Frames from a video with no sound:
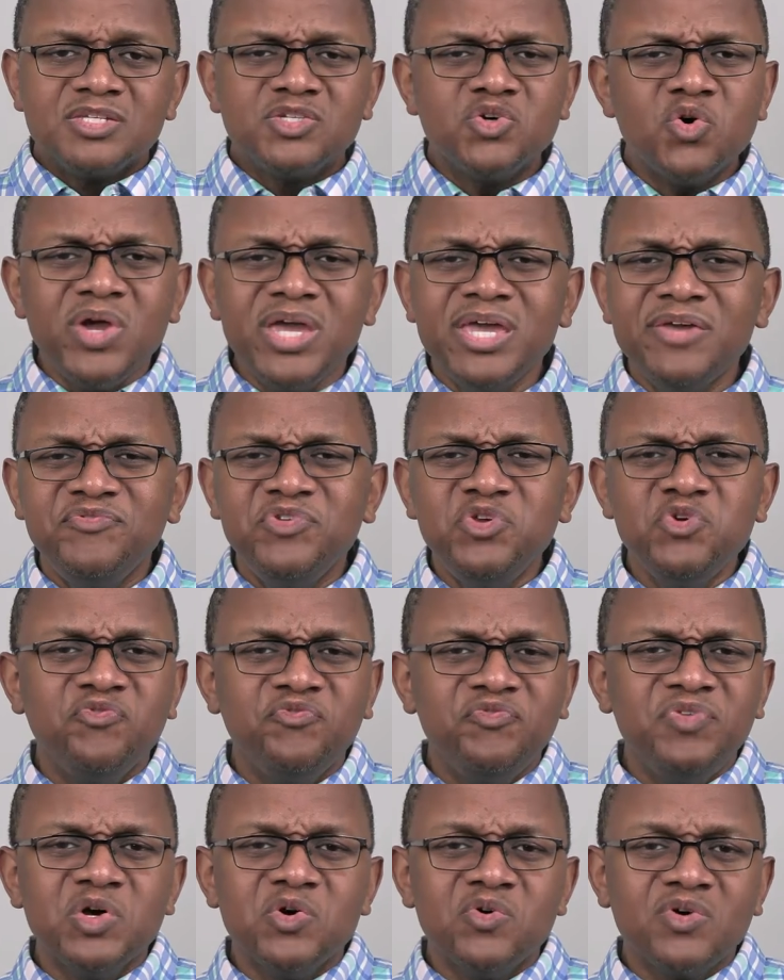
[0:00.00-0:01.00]
So if you
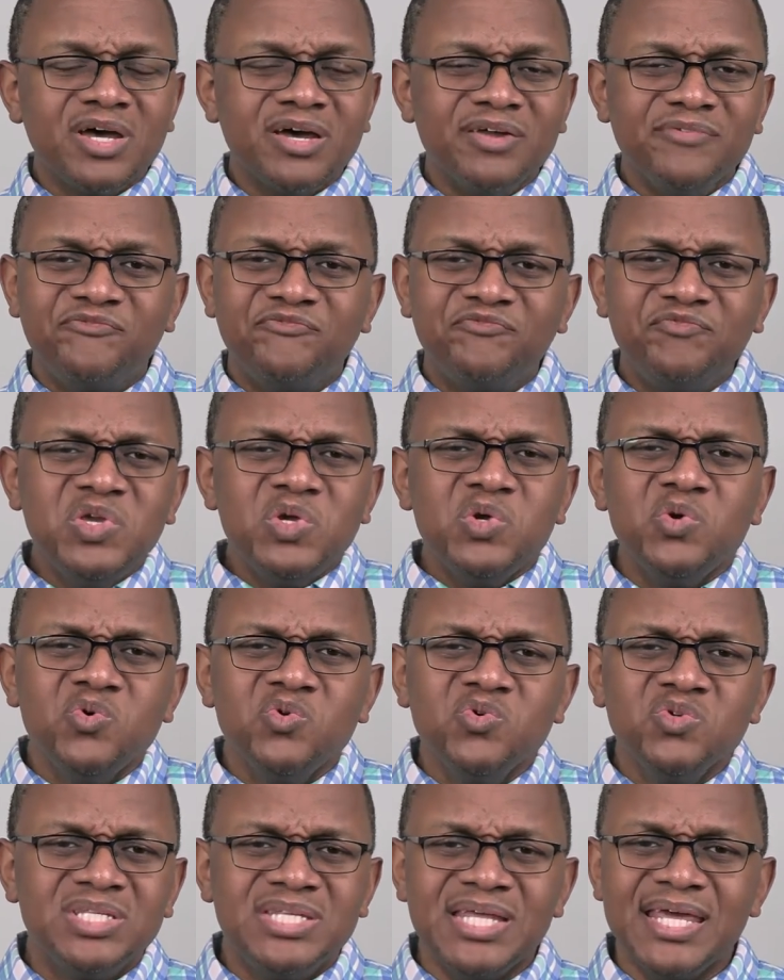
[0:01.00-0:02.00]
feel
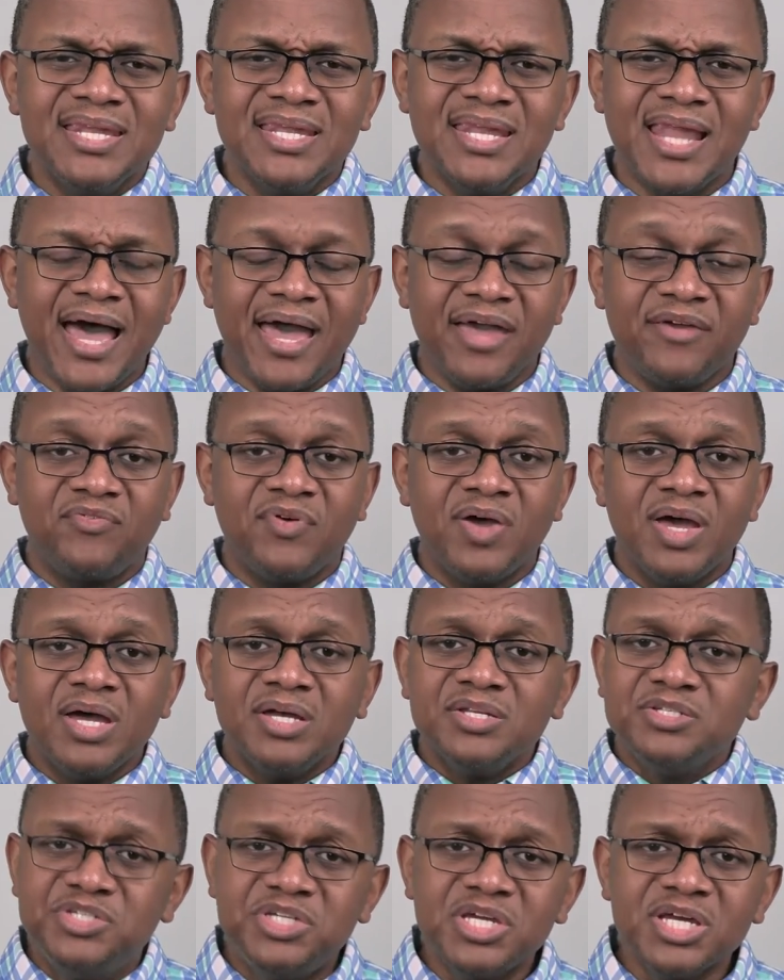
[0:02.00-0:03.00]
confused in life,
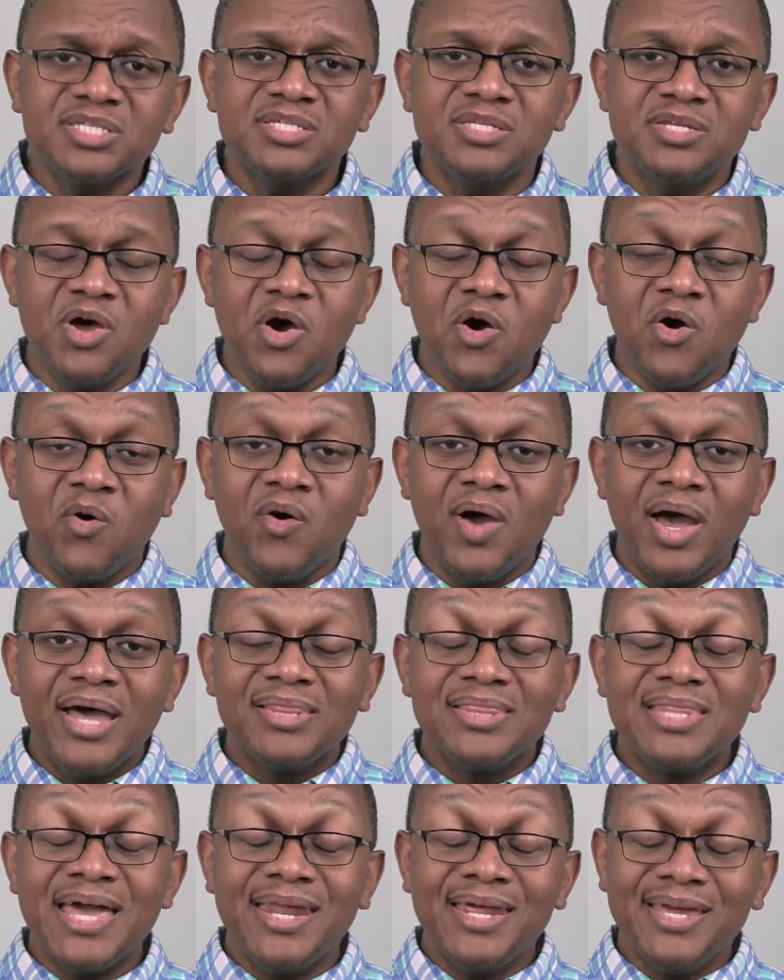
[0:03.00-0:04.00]
just know
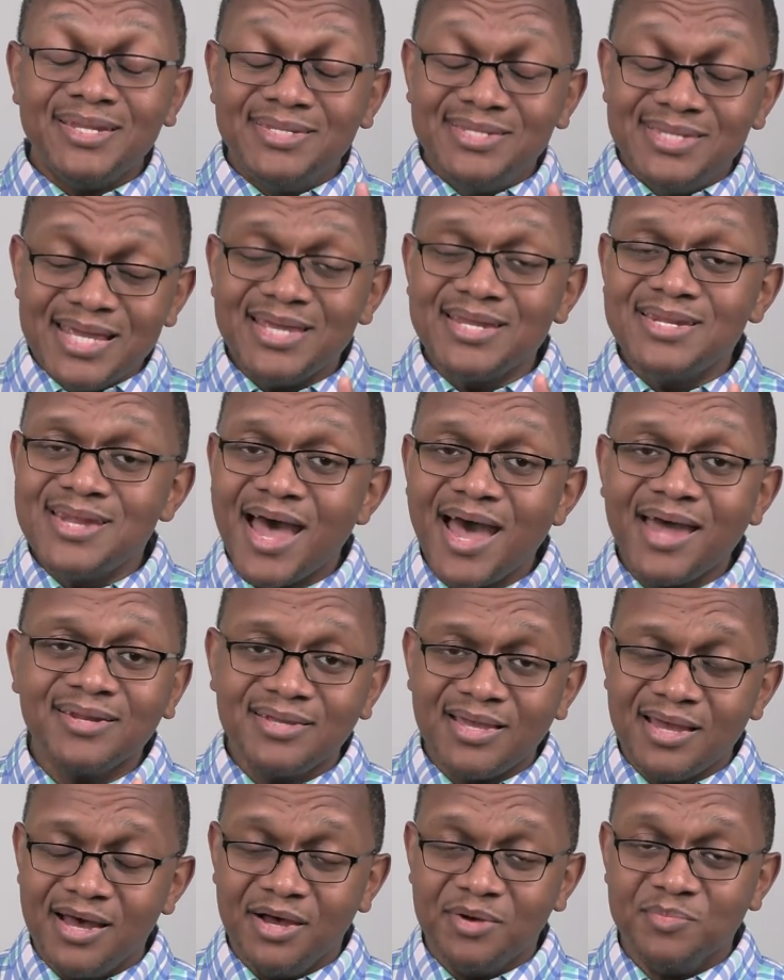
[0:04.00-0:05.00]
that it did not
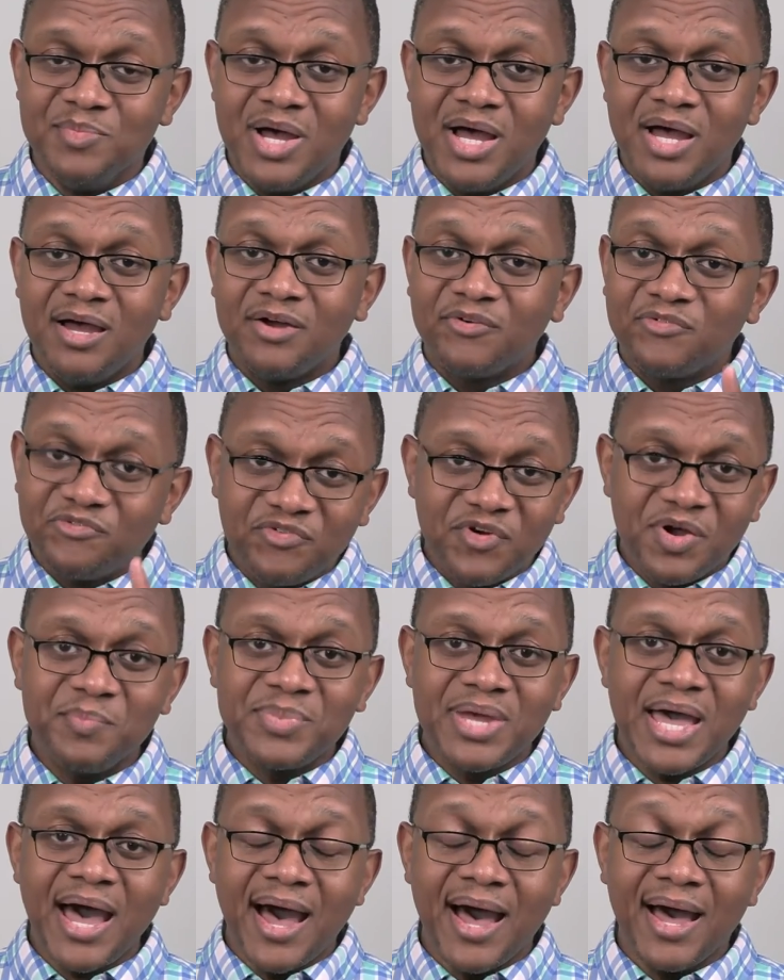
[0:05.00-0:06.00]
come from
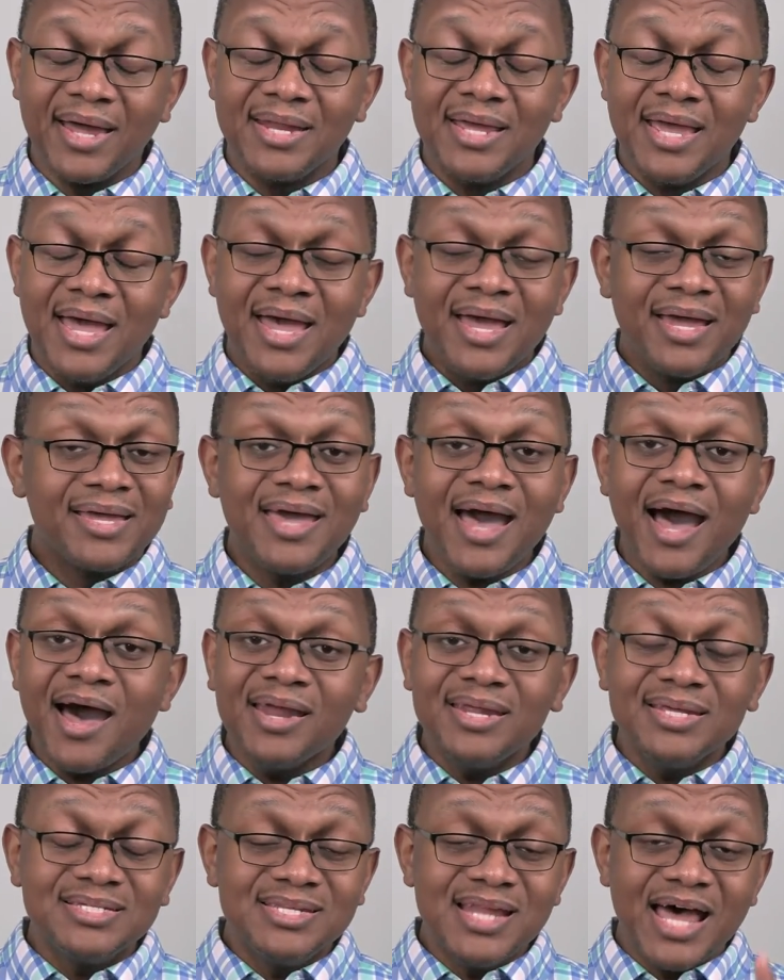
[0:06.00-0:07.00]
God.
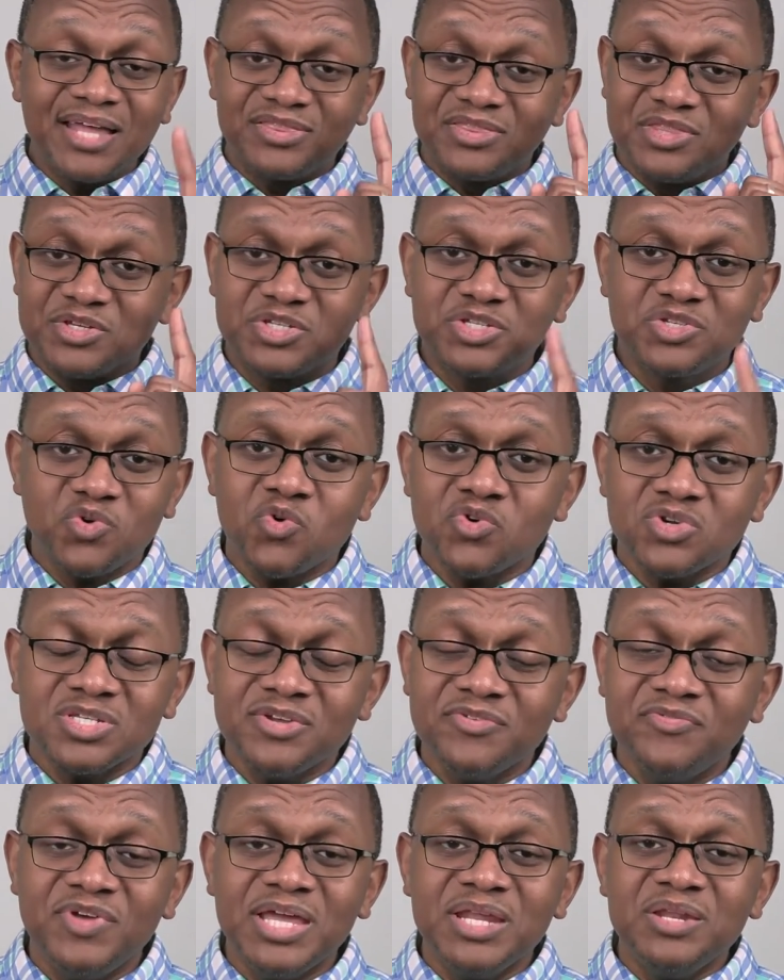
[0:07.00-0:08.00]
God is not the source
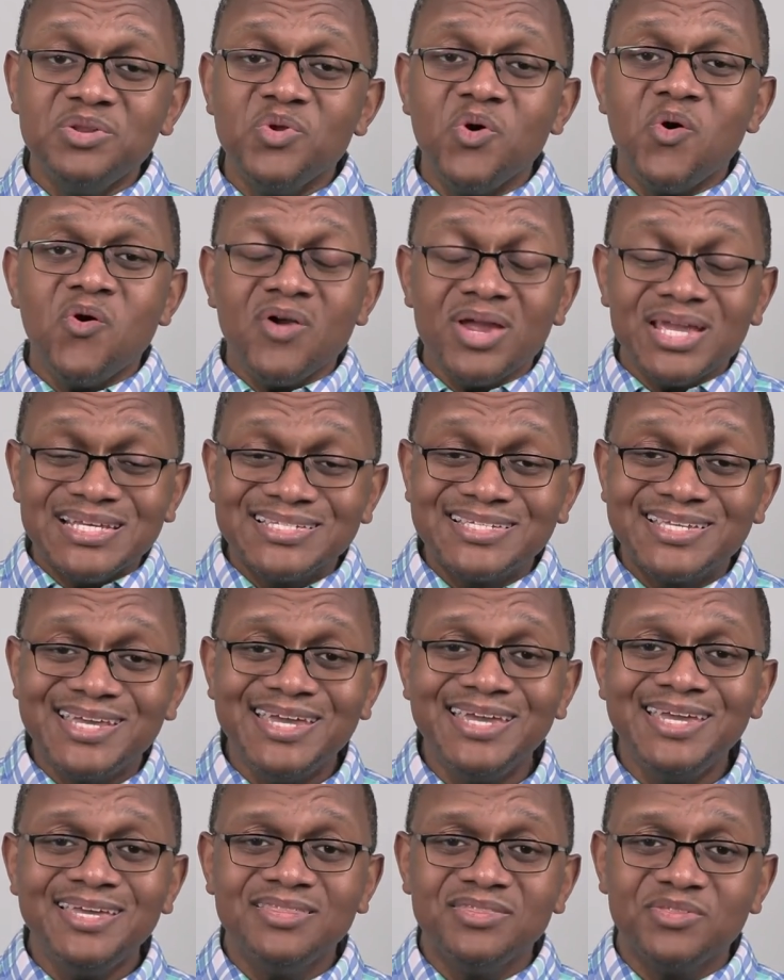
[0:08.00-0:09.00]
of it, nor is
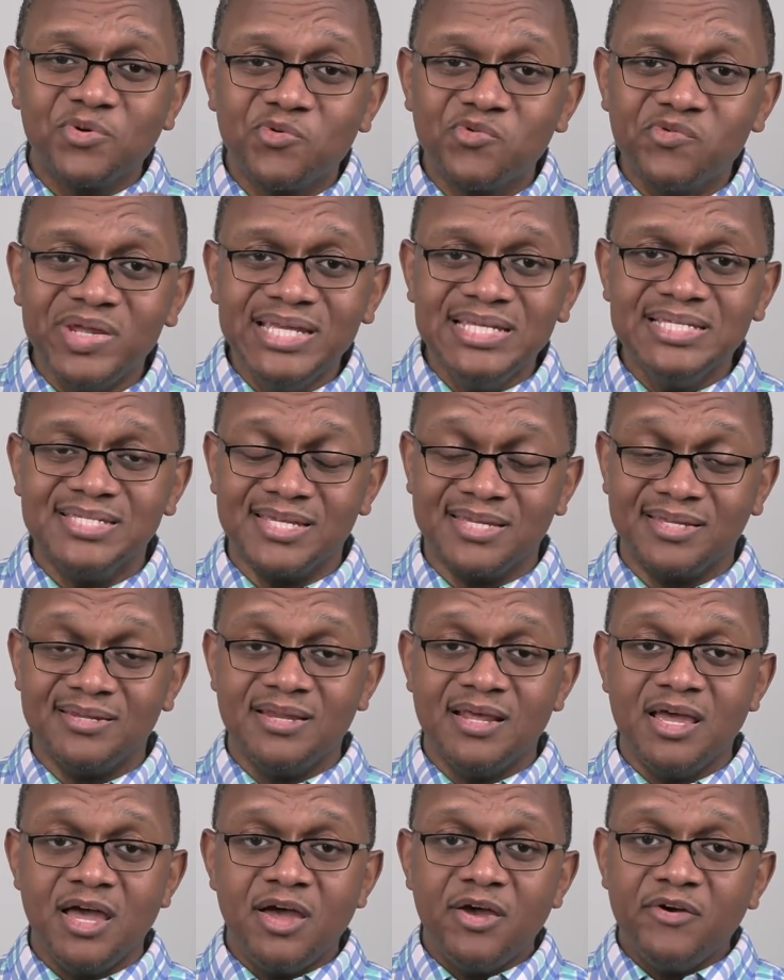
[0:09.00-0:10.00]
he the
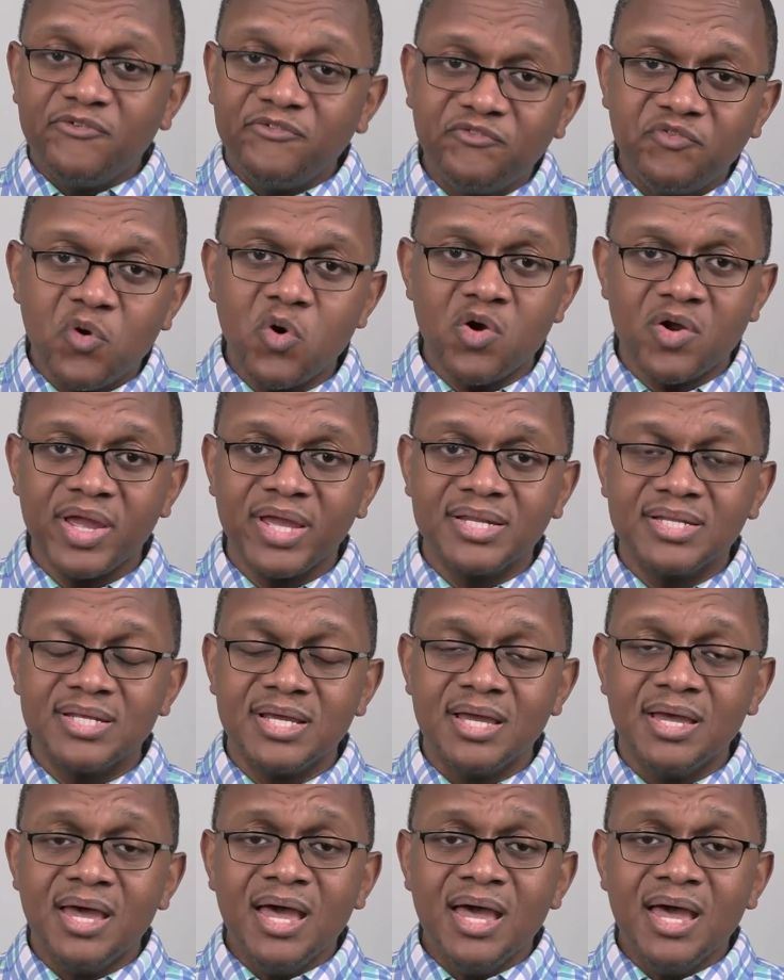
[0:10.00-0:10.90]
reason for it.